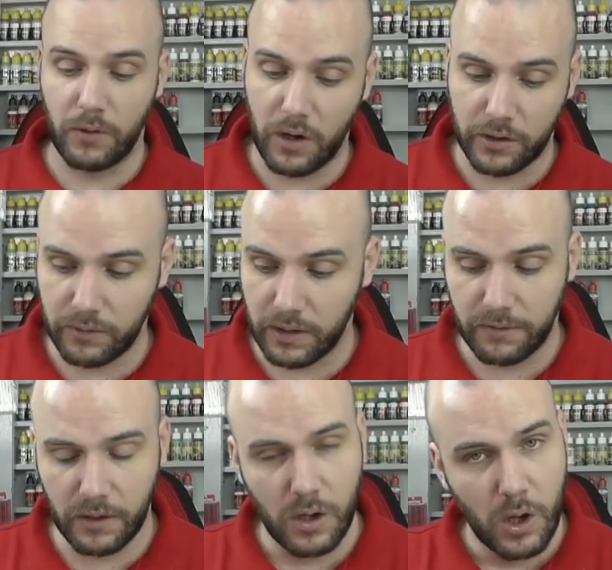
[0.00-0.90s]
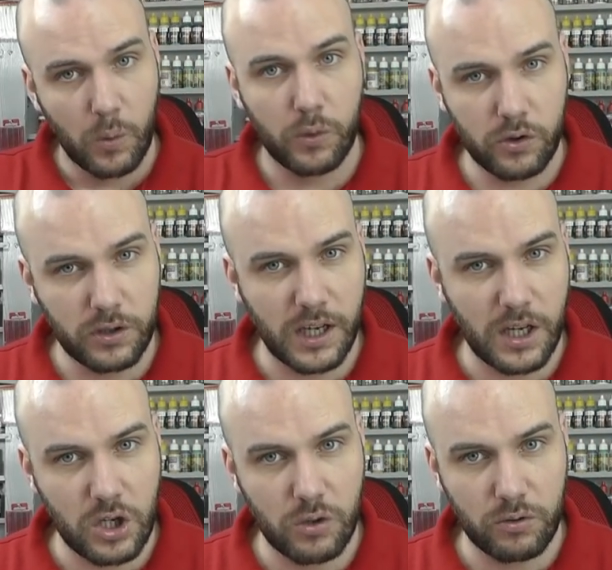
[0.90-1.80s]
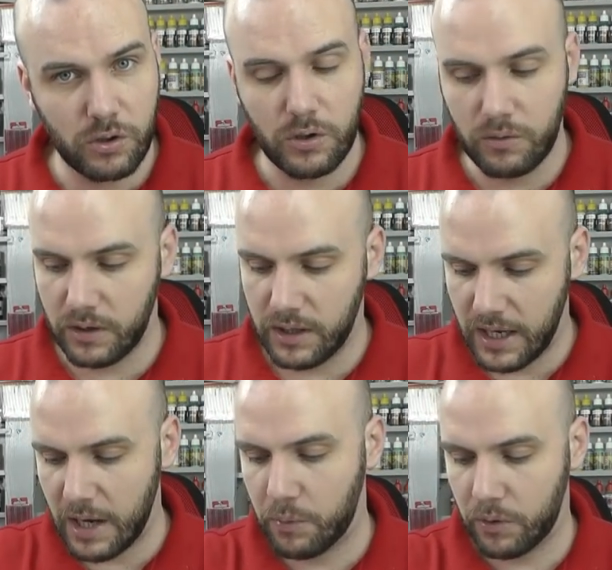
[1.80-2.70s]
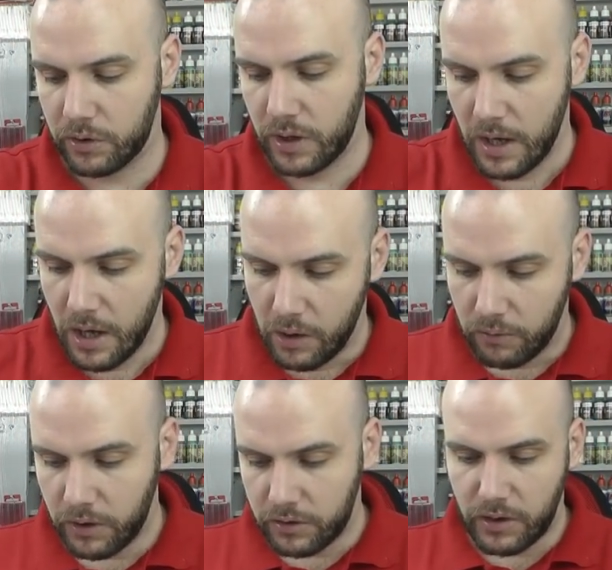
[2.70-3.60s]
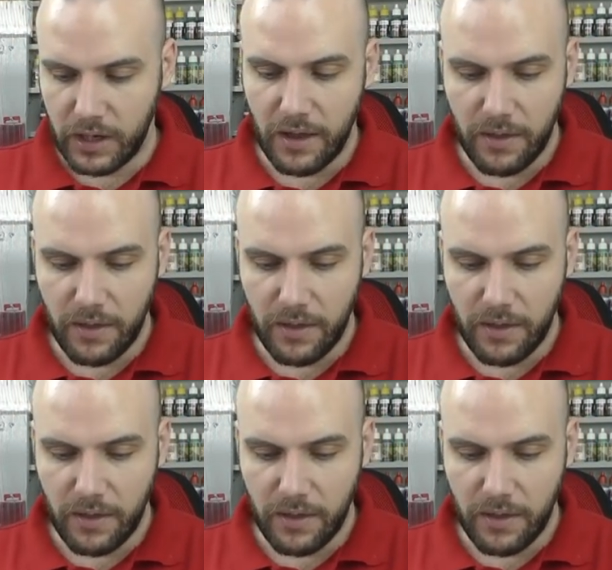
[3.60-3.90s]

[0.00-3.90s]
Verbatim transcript: art or anything we're just getting used to using the airbrush right so now